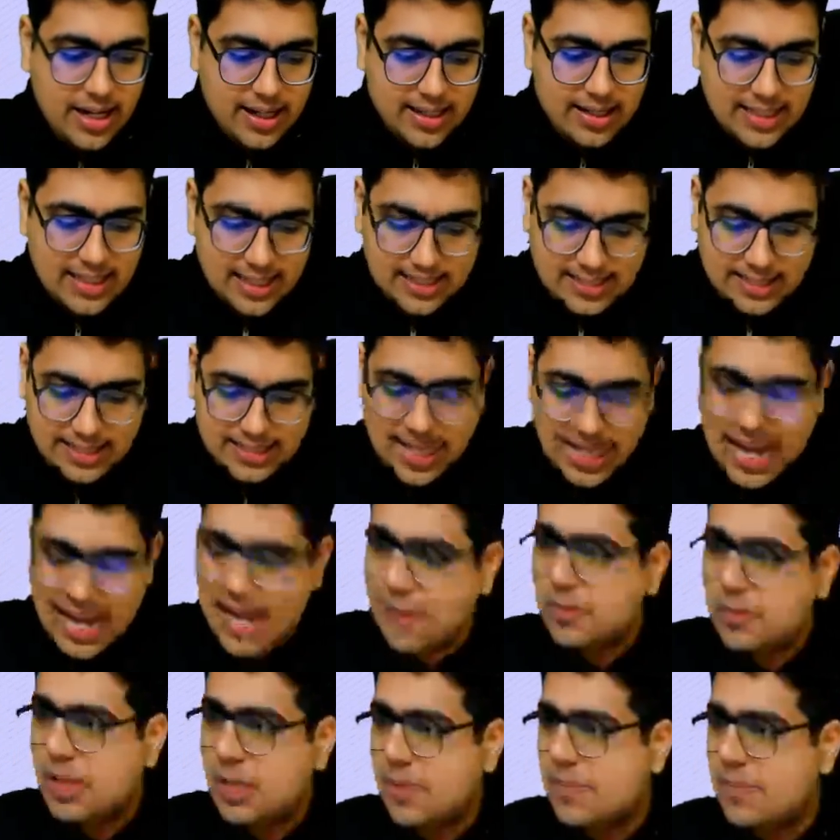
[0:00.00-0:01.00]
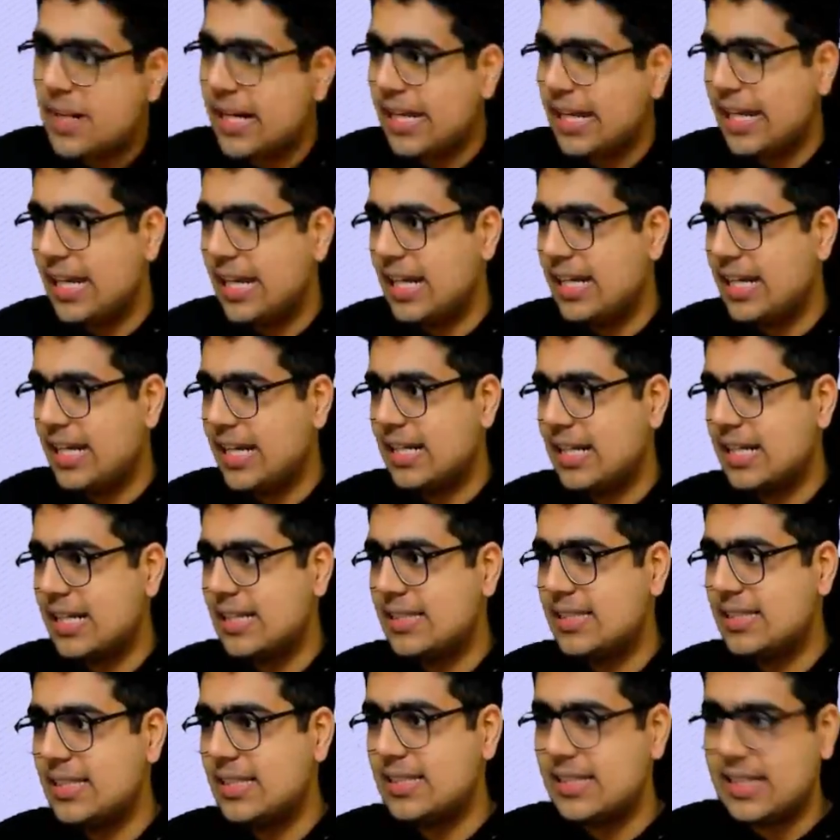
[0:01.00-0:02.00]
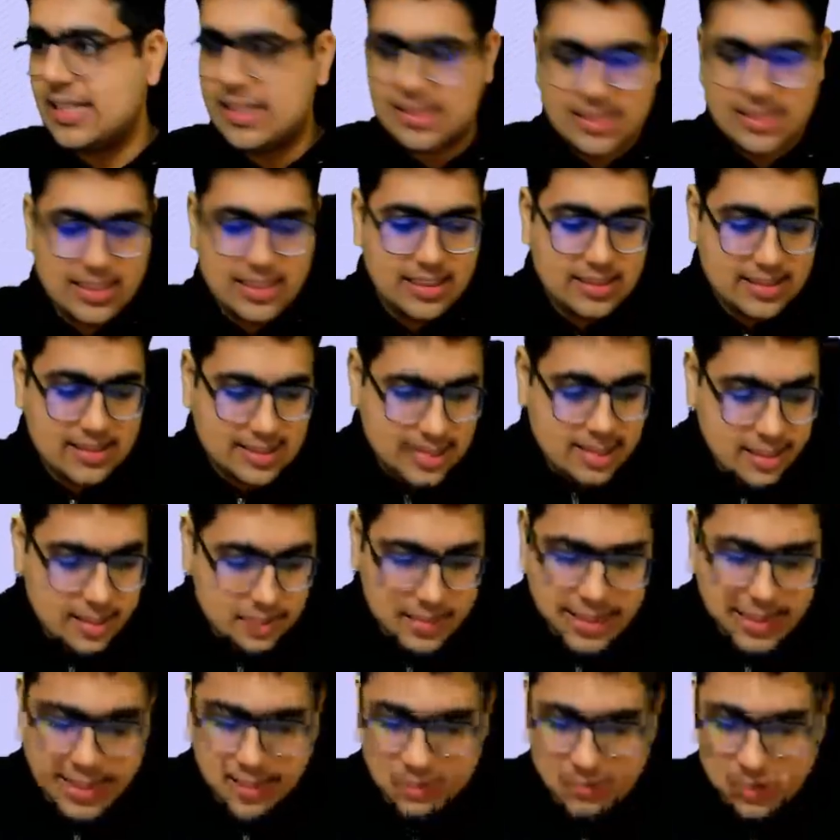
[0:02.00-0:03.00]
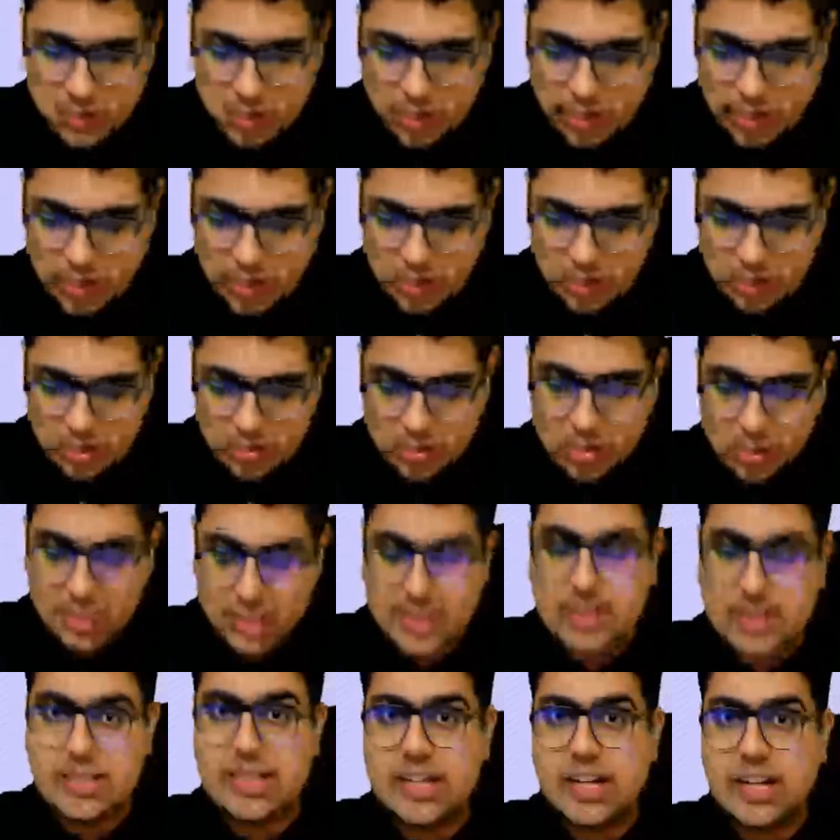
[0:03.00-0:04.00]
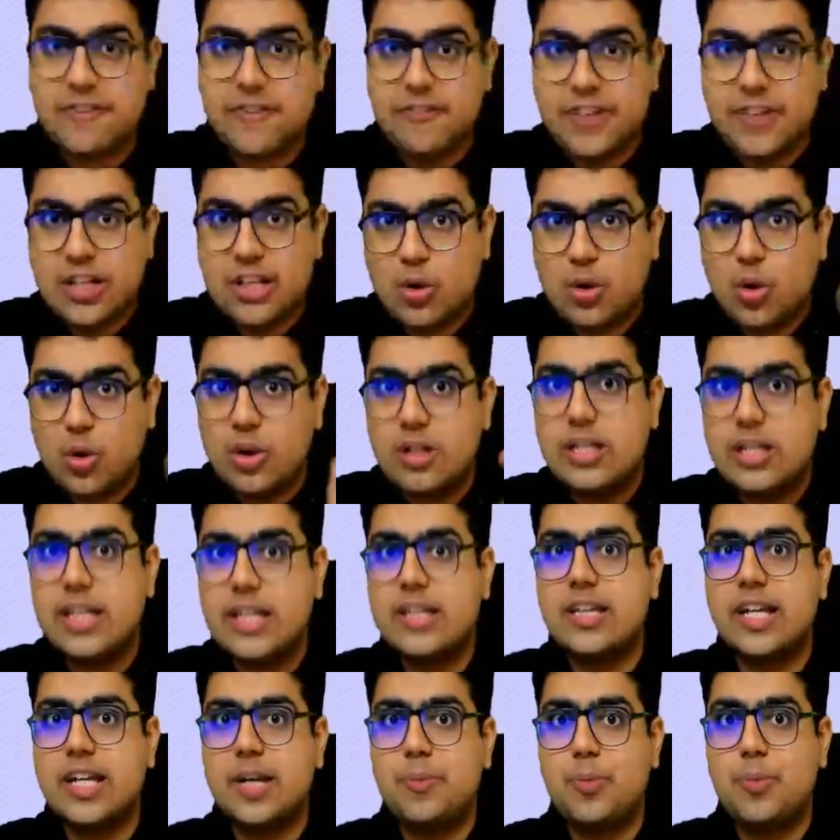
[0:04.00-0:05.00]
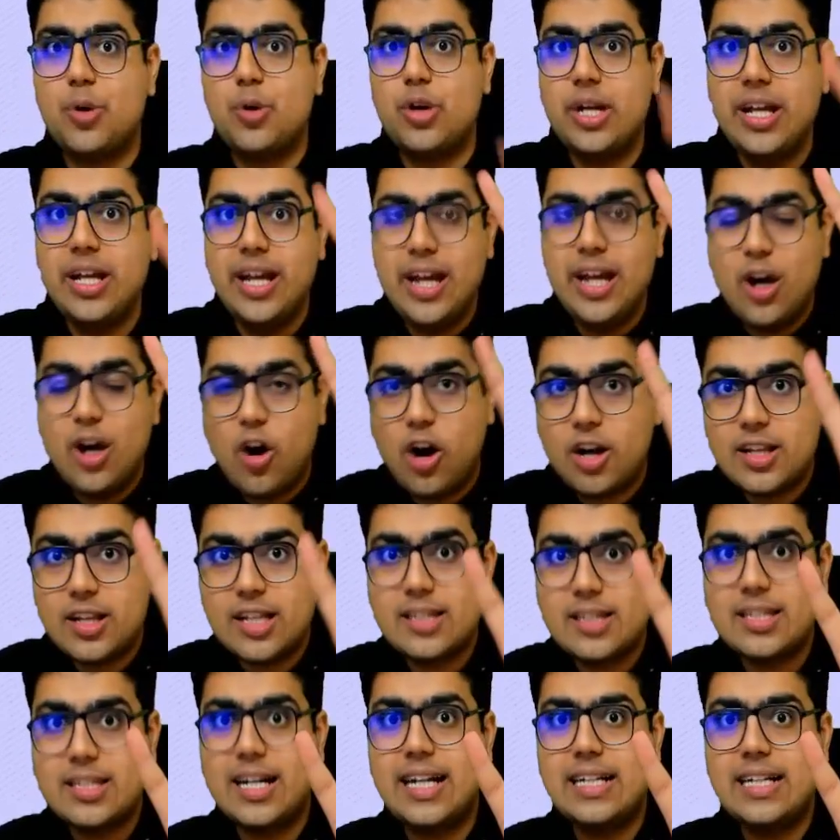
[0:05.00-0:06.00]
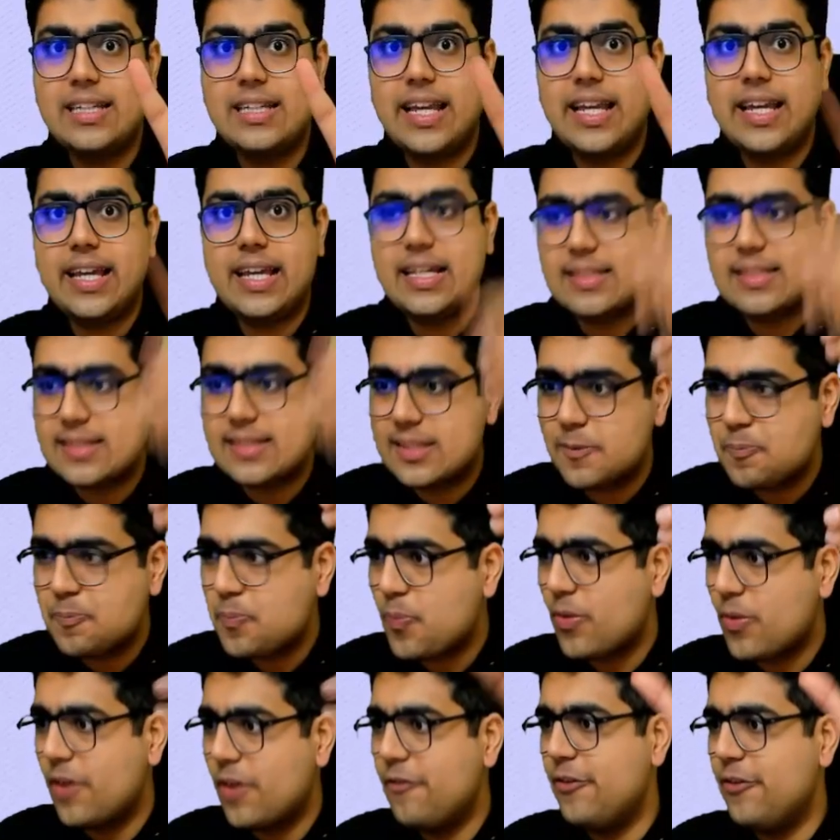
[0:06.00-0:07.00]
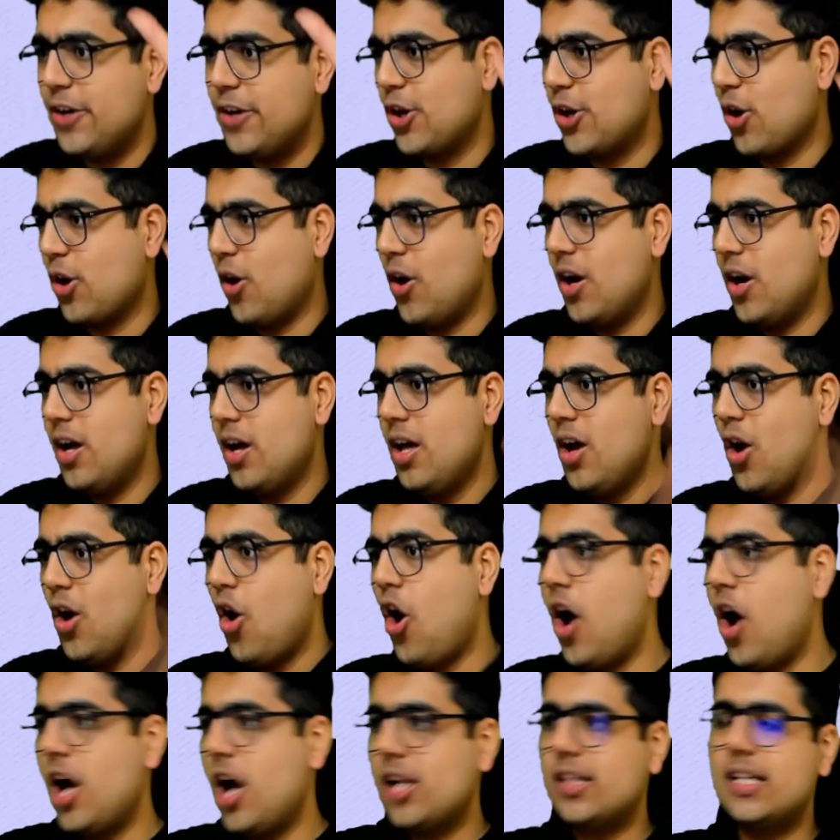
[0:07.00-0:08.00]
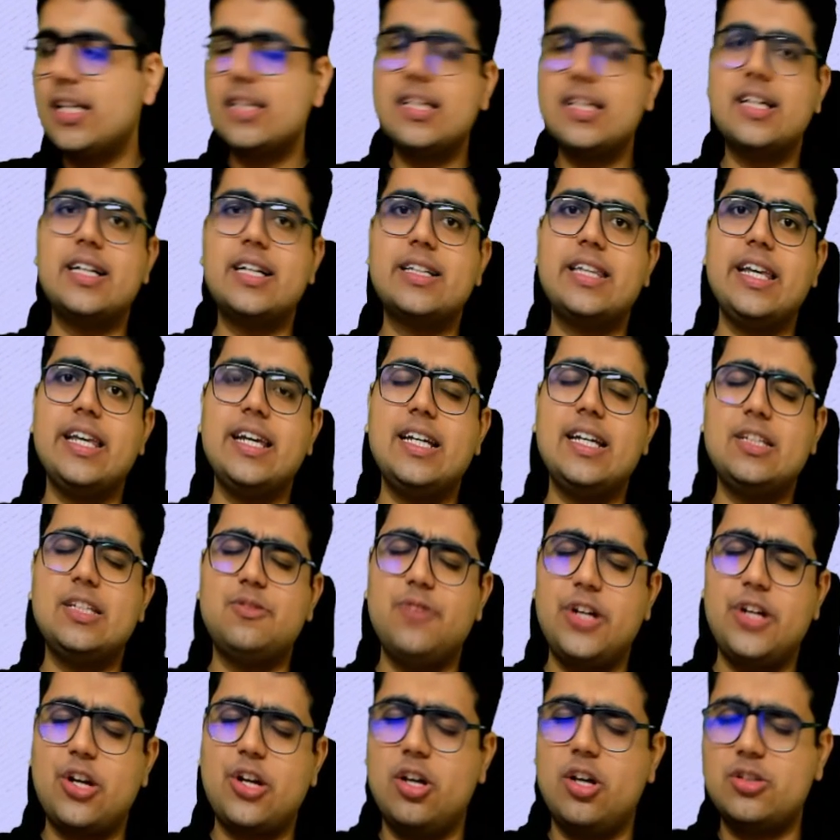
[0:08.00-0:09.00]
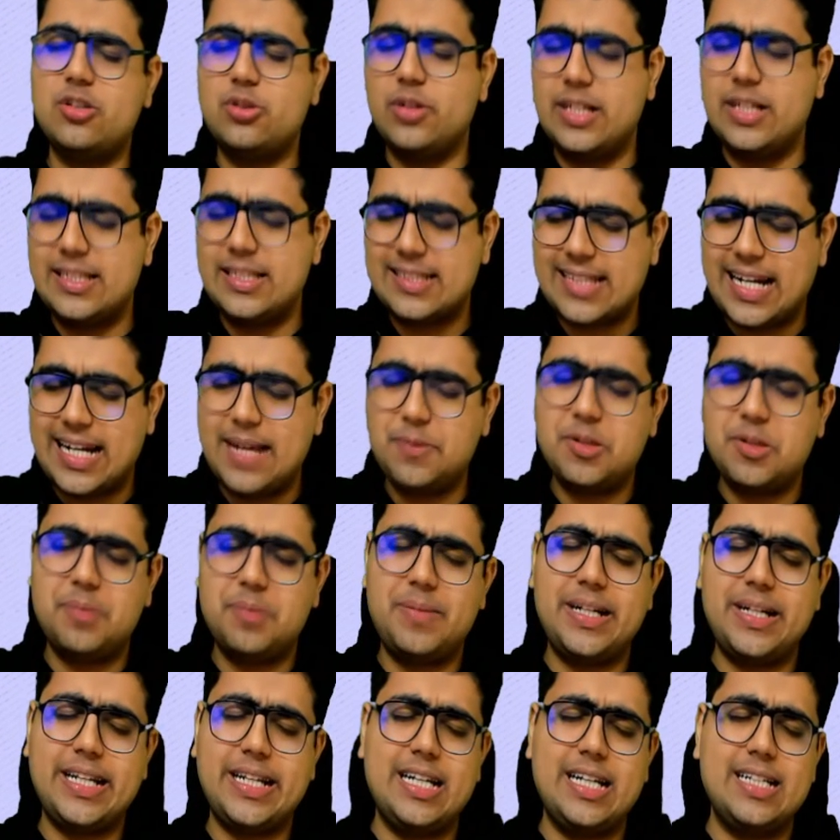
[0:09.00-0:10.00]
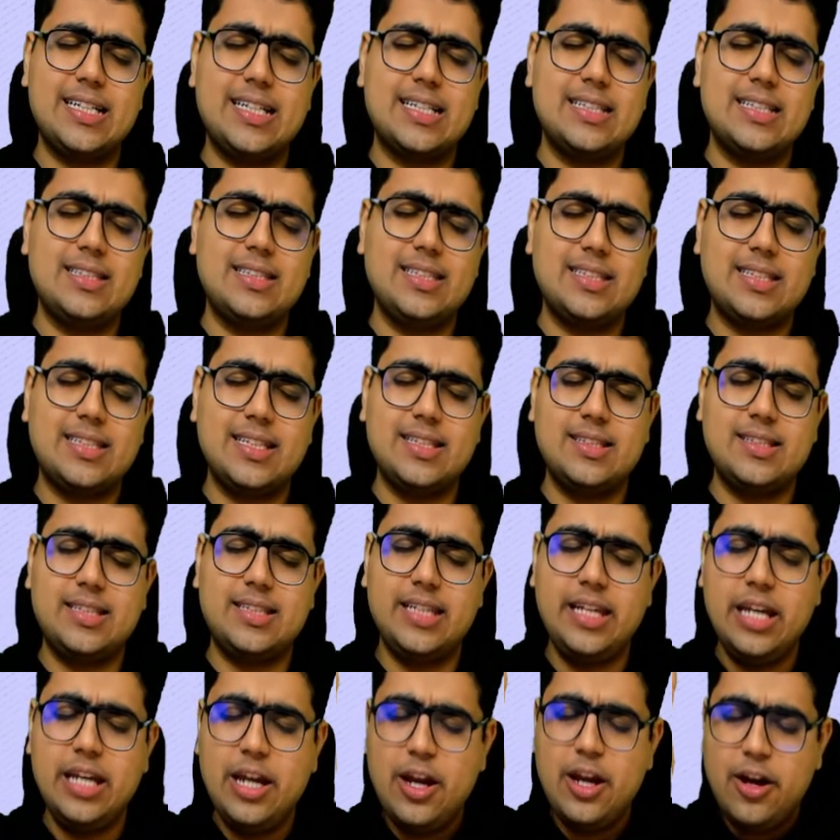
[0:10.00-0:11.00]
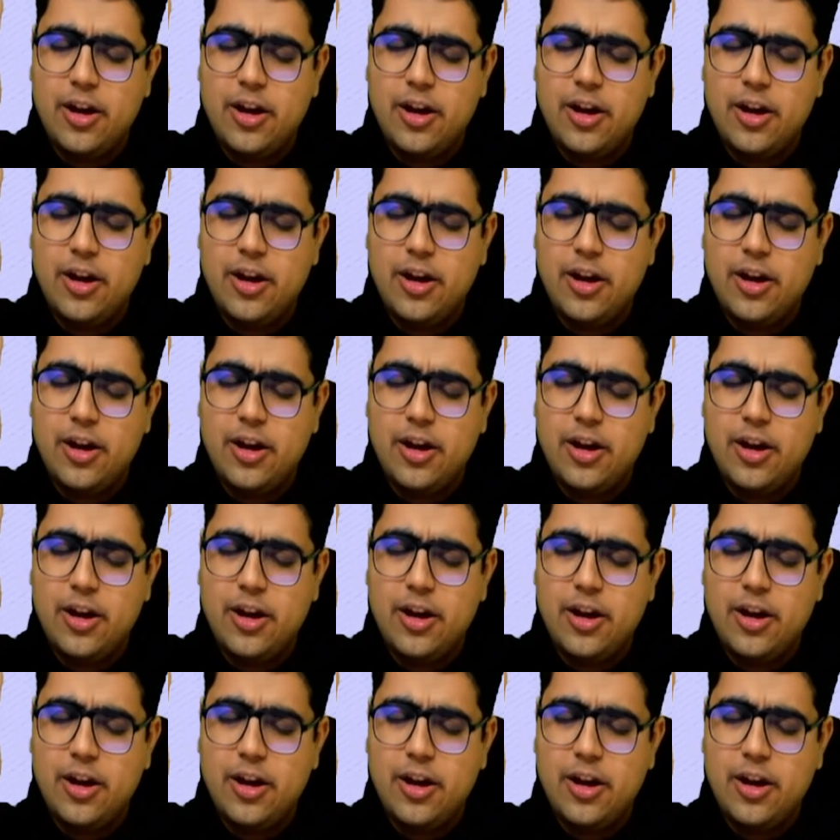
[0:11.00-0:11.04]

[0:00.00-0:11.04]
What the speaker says: Describe the material inconsistency. Sometimes you can also consider withholding the report, or the third thing is withdraw. So describe the material inconsistency,